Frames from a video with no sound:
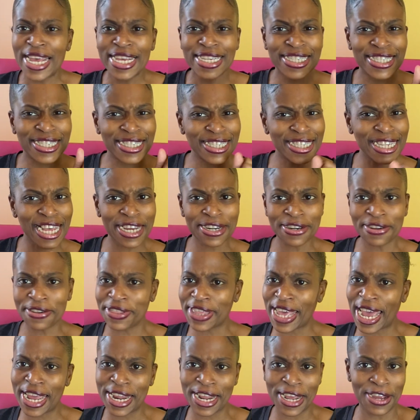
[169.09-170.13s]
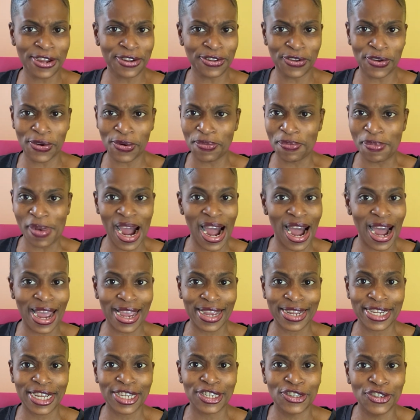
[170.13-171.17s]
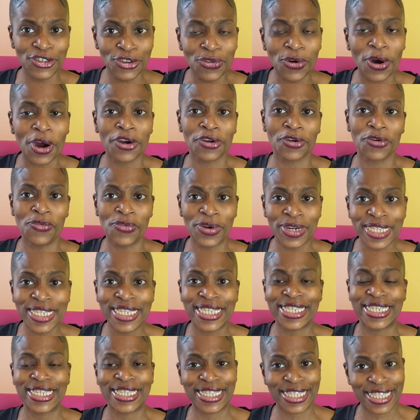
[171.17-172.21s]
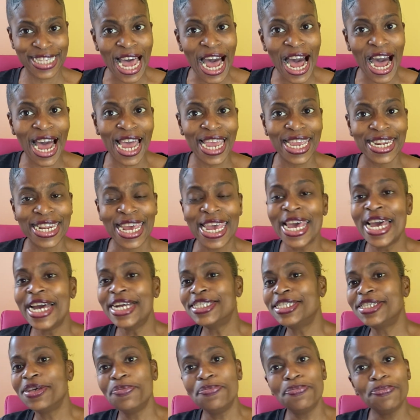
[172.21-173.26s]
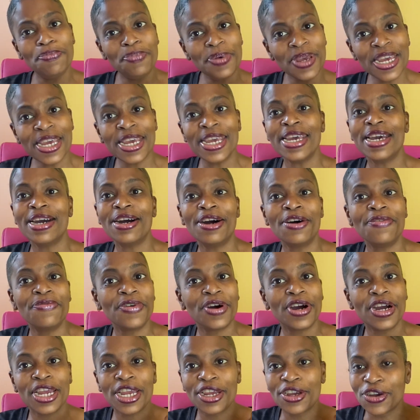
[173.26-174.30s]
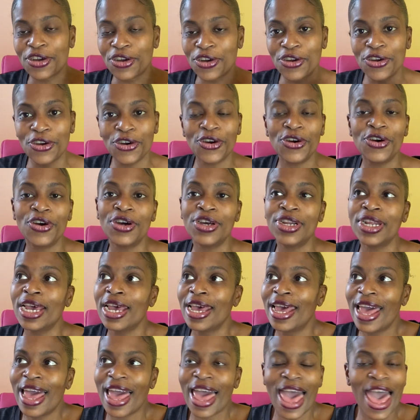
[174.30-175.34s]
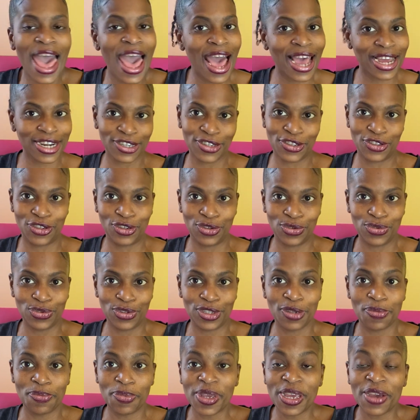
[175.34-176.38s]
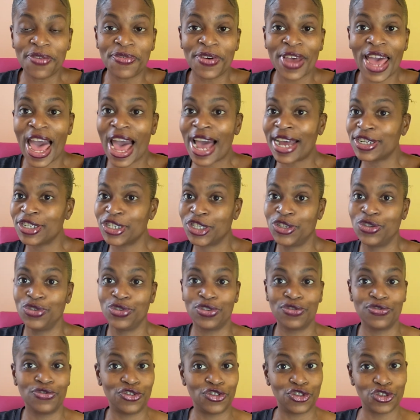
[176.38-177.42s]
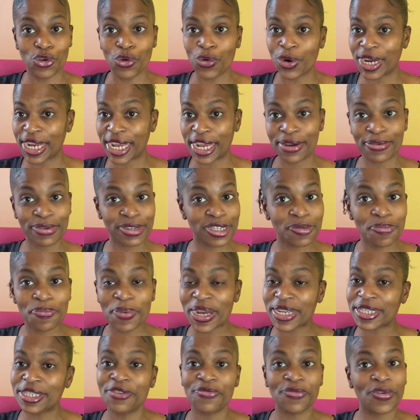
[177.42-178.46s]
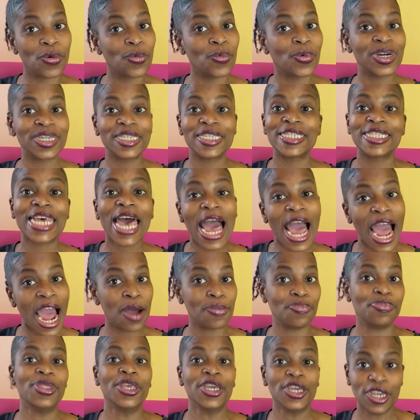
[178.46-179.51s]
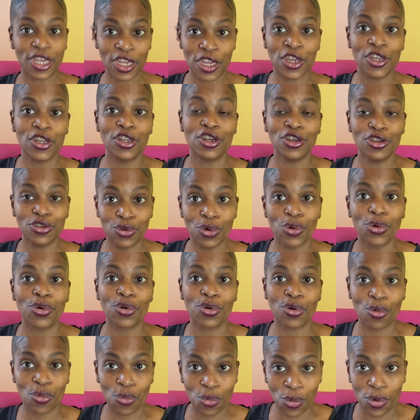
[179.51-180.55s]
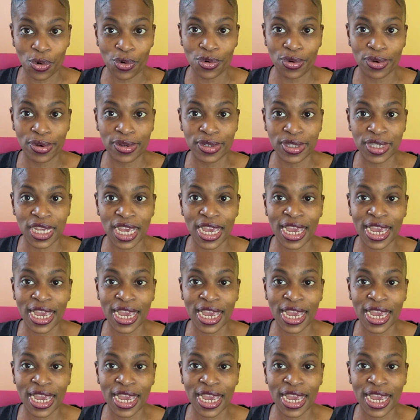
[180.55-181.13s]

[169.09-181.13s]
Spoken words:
Settle that in your mind that you are going to decide to be of a good attitude, to be of an attitude of joy, irrespective of what is happening in your world.